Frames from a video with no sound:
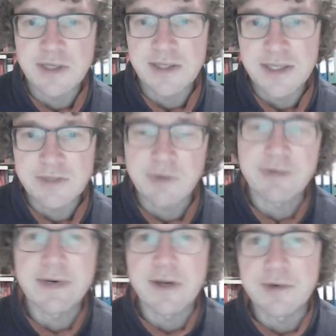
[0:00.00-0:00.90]
And that's what
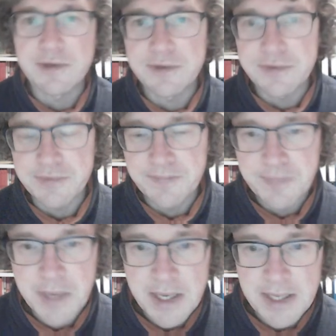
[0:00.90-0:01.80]
we're going to do
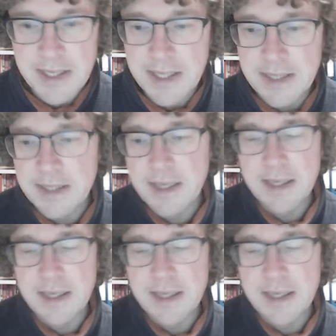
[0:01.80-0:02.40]
in